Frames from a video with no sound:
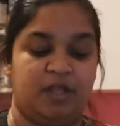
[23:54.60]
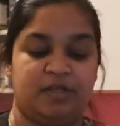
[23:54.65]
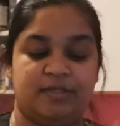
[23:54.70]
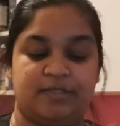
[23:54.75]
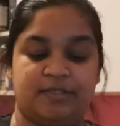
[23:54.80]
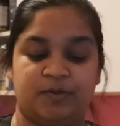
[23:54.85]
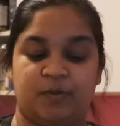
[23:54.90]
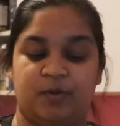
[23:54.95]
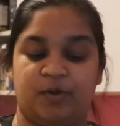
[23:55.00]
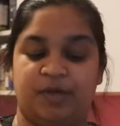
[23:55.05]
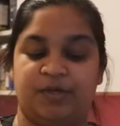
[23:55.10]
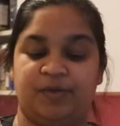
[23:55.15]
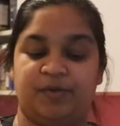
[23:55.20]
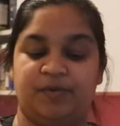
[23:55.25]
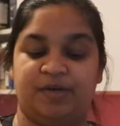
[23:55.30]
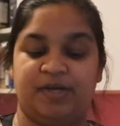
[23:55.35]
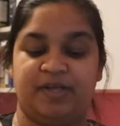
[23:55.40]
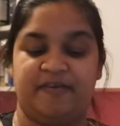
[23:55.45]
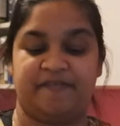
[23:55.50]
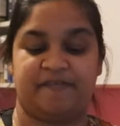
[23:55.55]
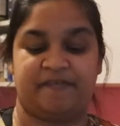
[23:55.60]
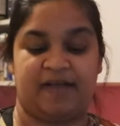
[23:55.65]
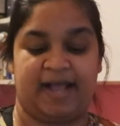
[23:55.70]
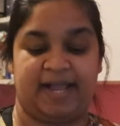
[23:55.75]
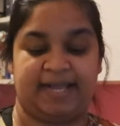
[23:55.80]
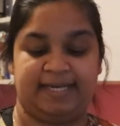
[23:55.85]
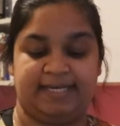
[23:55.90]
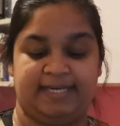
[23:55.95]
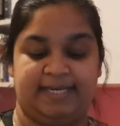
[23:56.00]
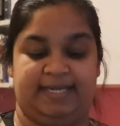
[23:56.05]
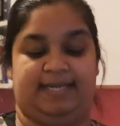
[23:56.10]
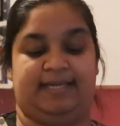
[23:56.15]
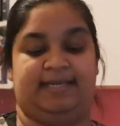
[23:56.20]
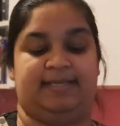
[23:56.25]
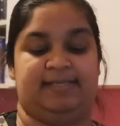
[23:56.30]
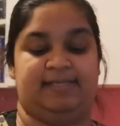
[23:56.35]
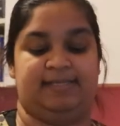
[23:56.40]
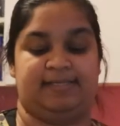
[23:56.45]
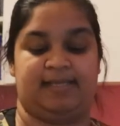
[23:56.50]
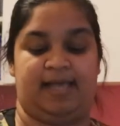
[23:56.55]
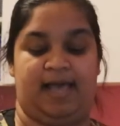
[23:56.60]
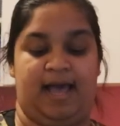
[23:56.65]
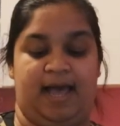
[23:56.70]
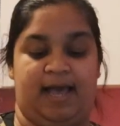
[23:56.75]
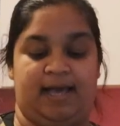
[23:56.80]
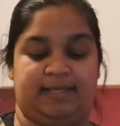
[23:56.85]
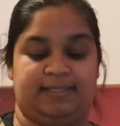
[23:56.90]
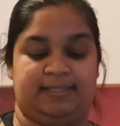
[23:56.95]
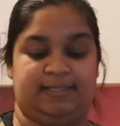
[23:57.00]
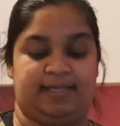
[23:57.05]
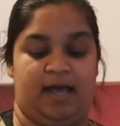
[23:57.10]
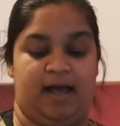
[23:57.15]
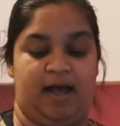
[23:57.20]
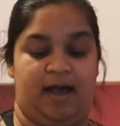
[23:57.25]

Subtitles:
So you can find these at